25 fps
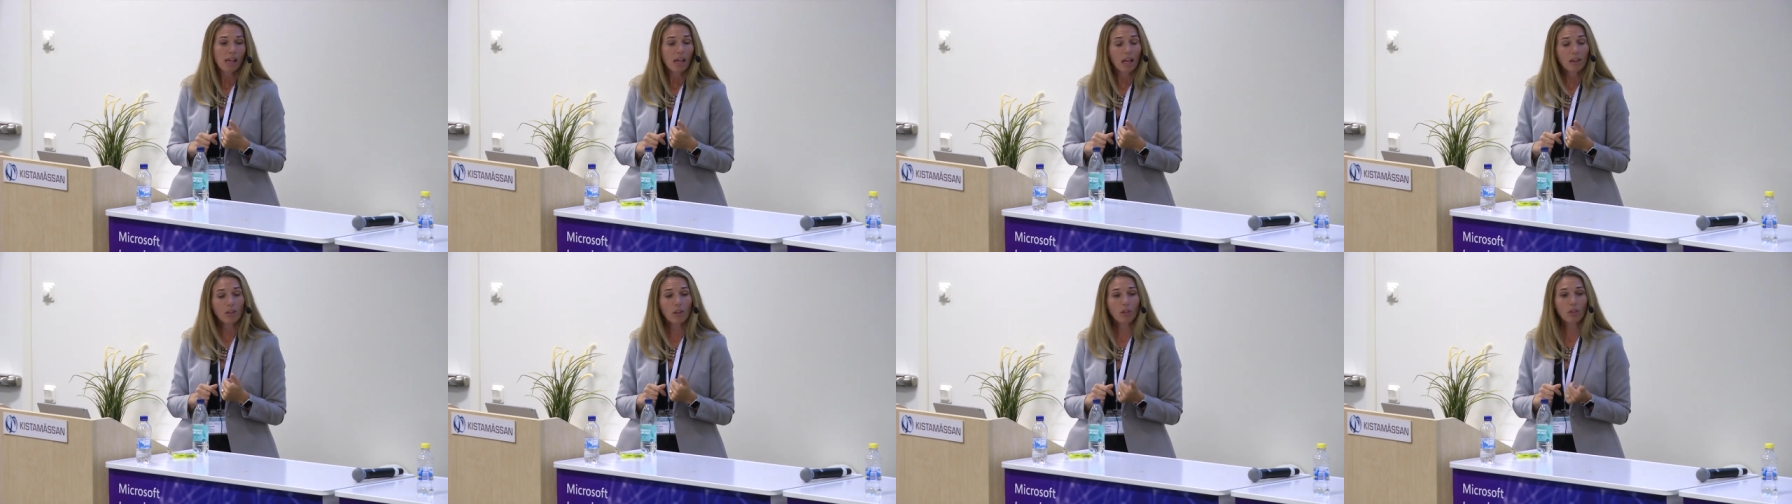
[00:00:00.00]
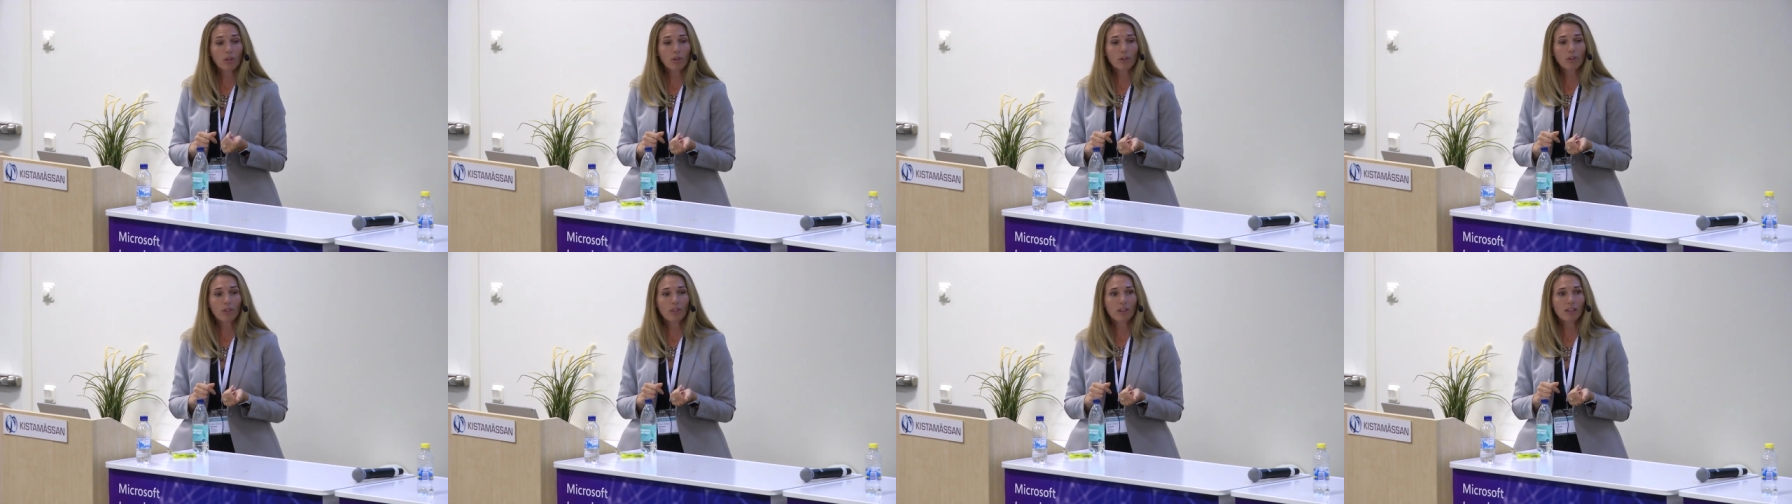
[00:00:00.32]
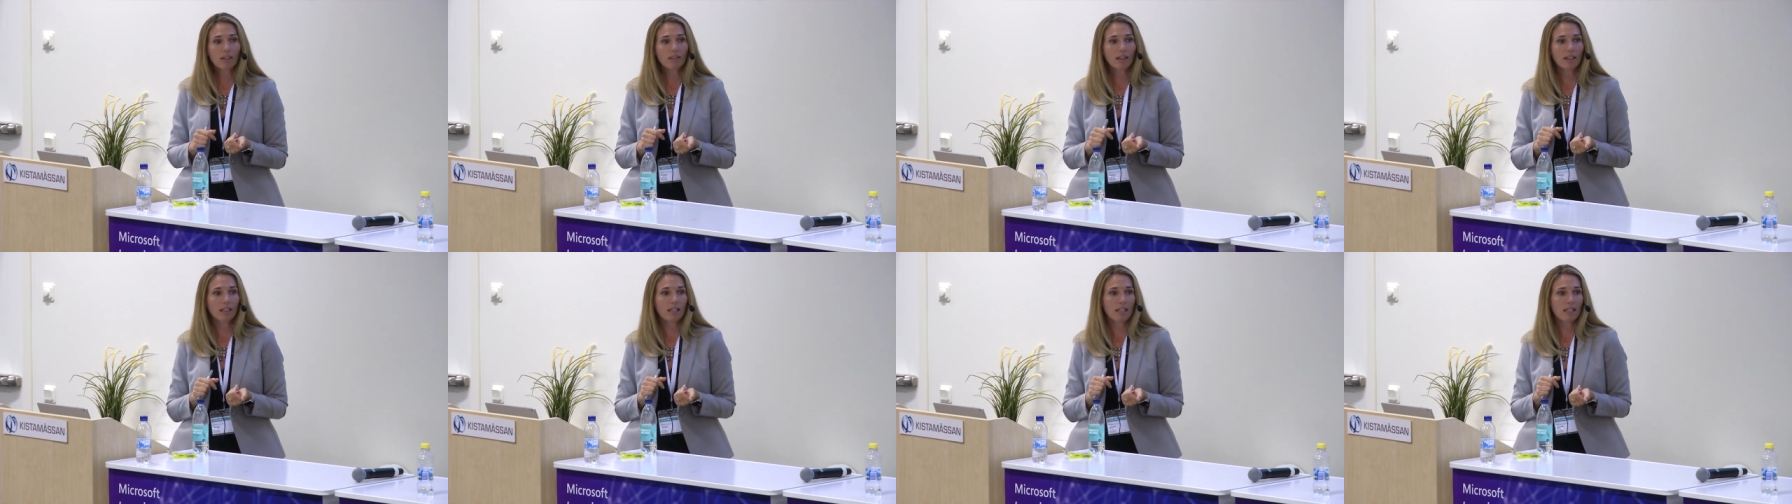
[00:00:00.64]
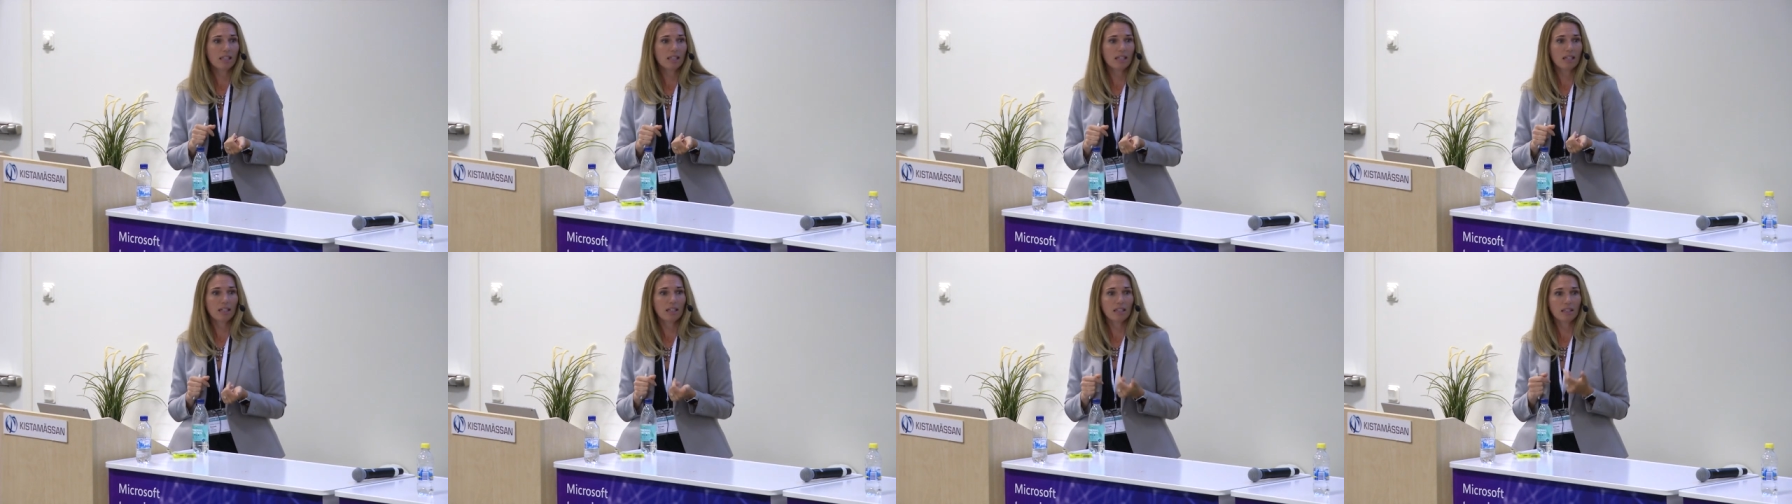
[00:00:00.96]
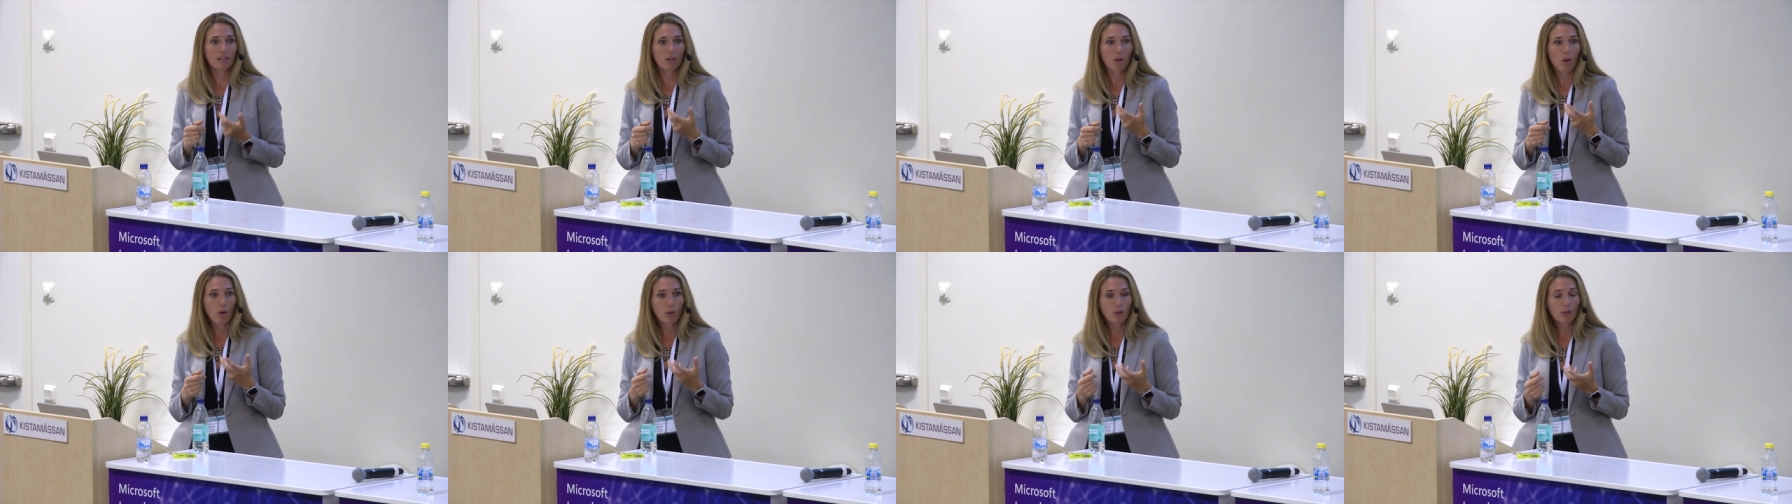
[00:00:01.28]
and the third thing that he said
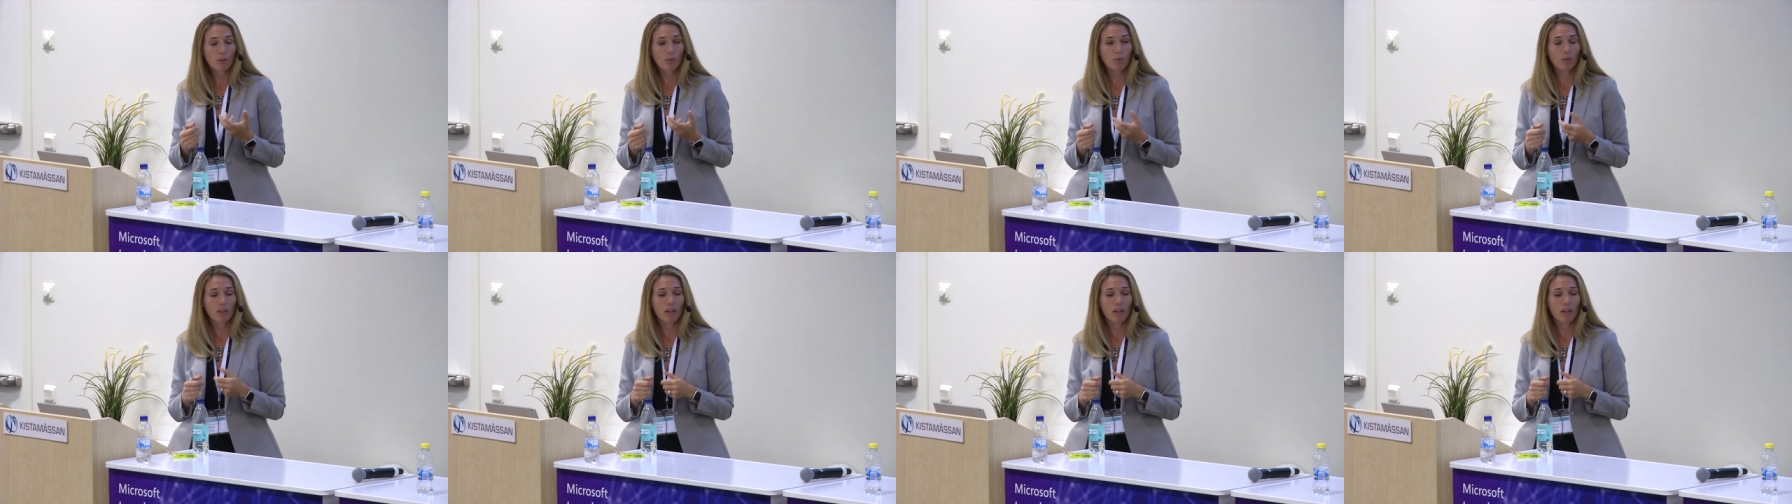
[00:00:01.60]
is also